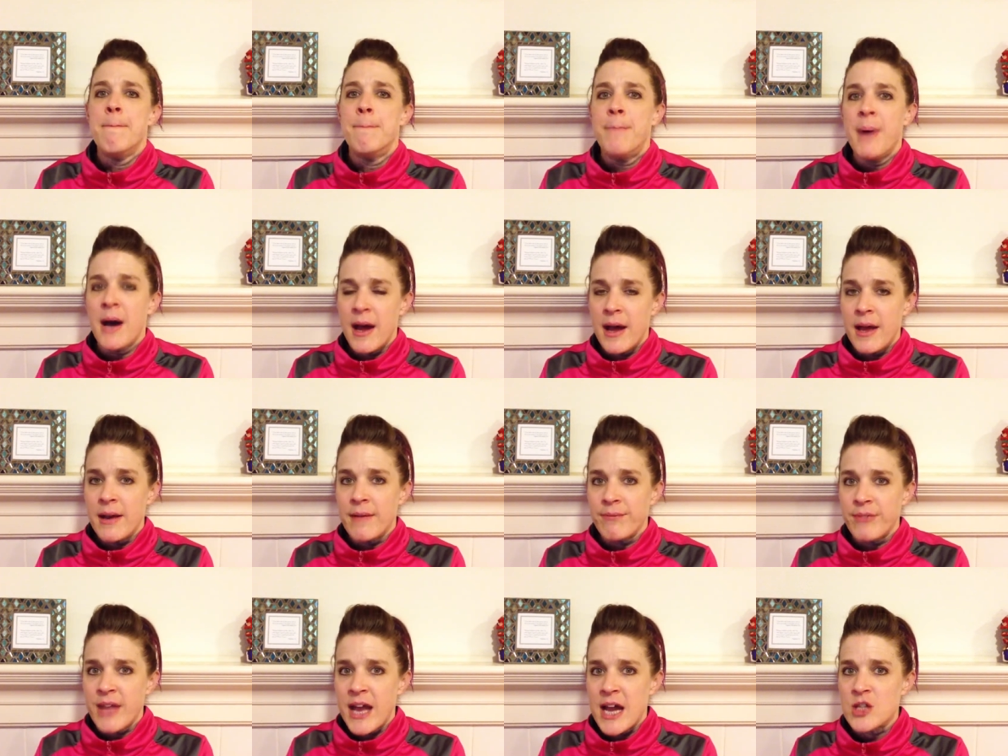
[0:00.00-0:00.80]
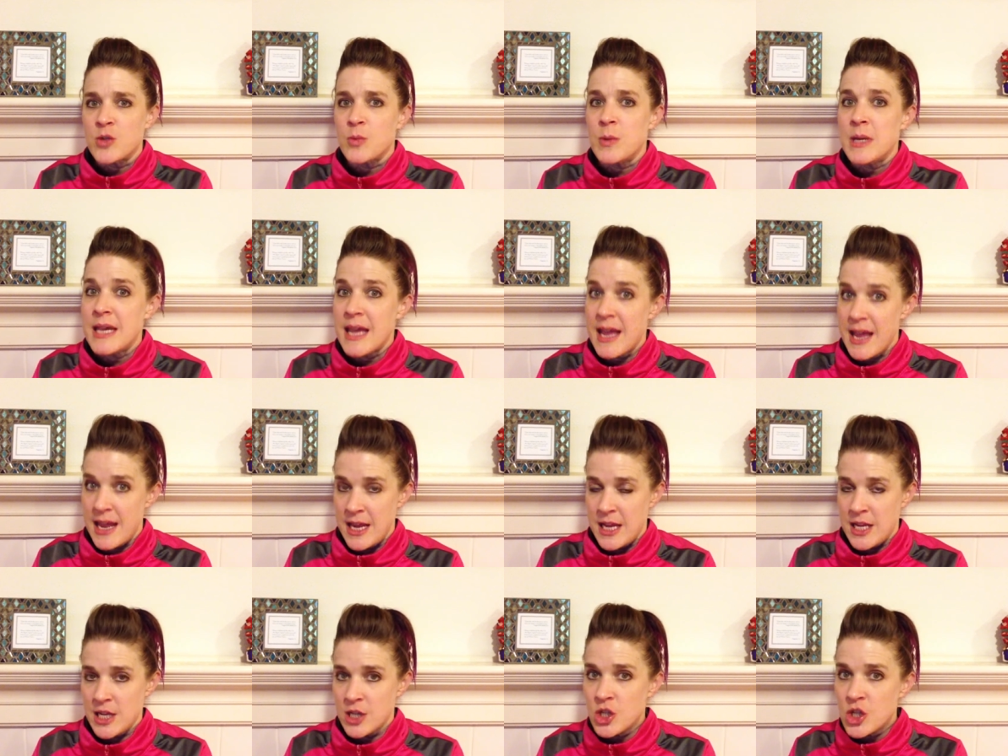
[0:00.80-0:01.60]
But as we
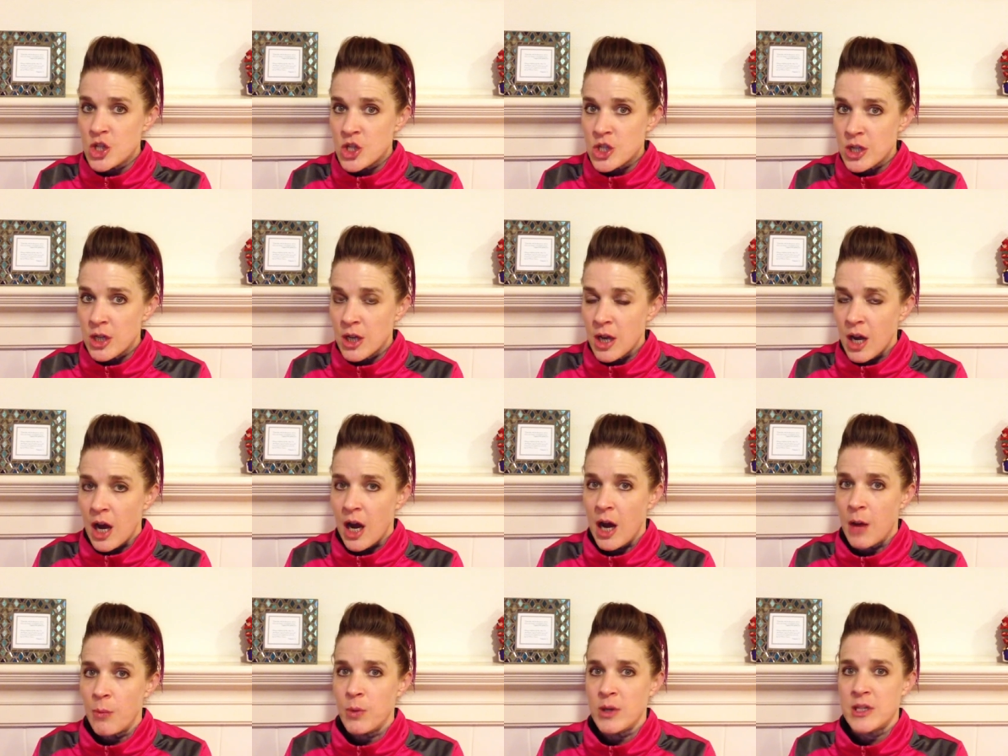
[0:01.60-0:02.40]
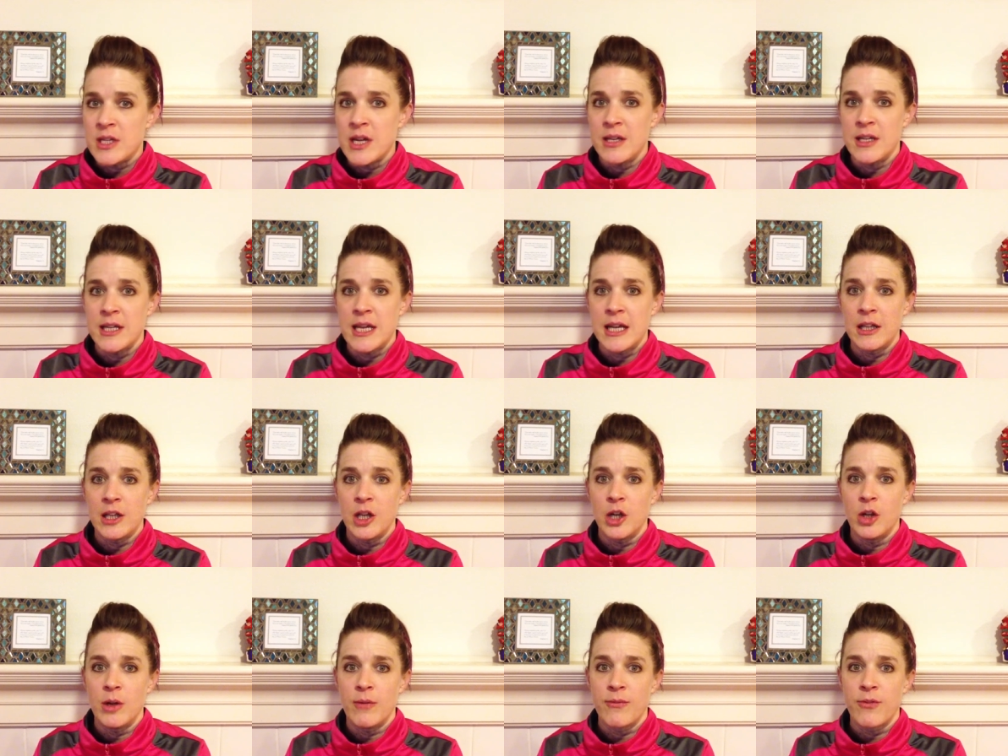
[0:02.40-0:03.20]
age, um, we tend to get a
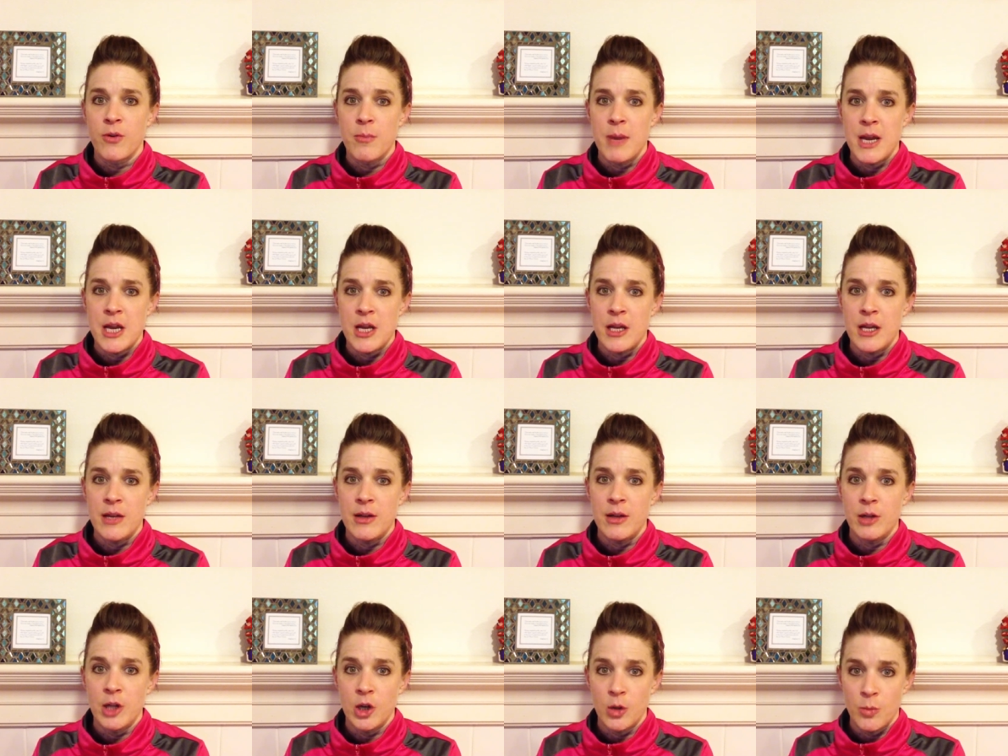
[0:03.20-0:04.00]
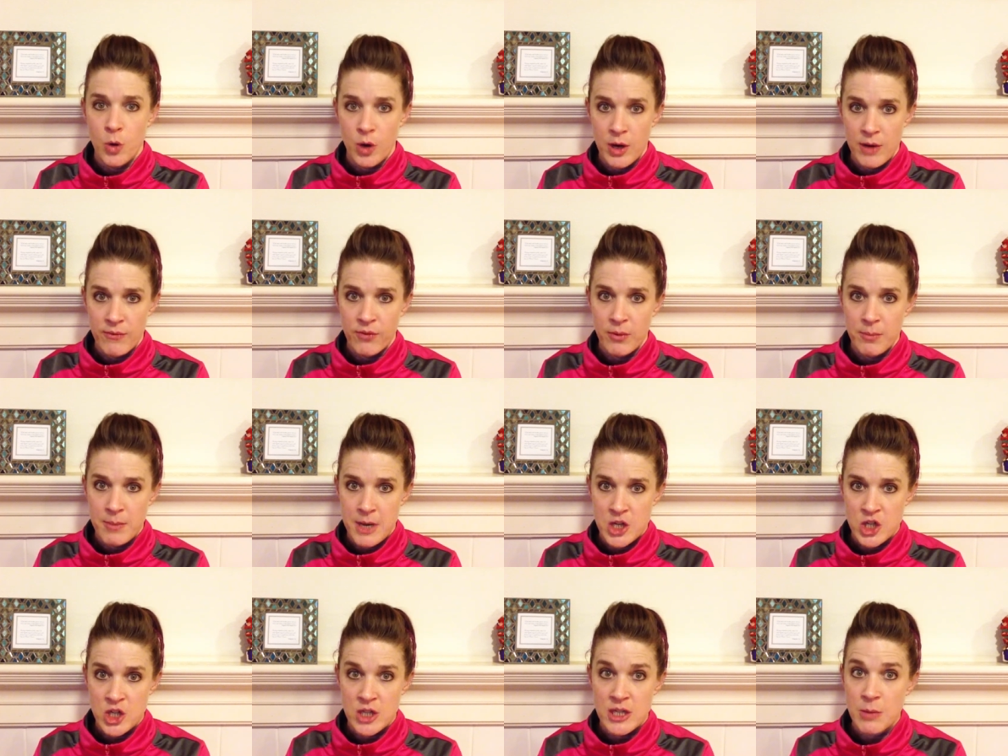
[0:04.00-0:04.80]
little, informa- little more
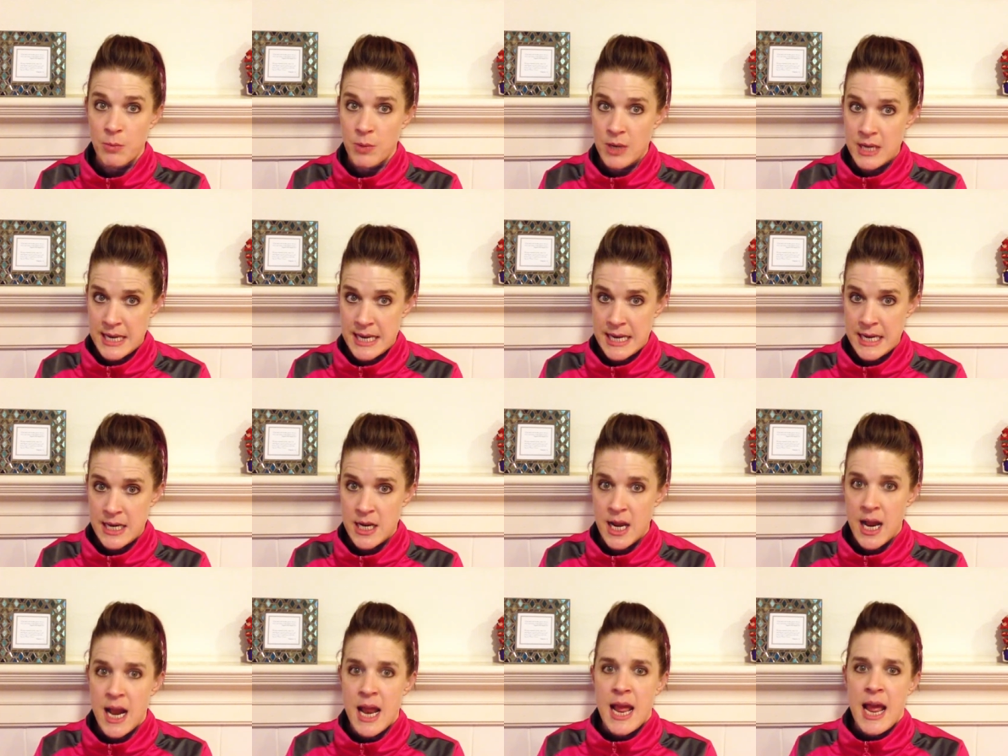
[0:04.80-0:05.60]
inflammation than we need.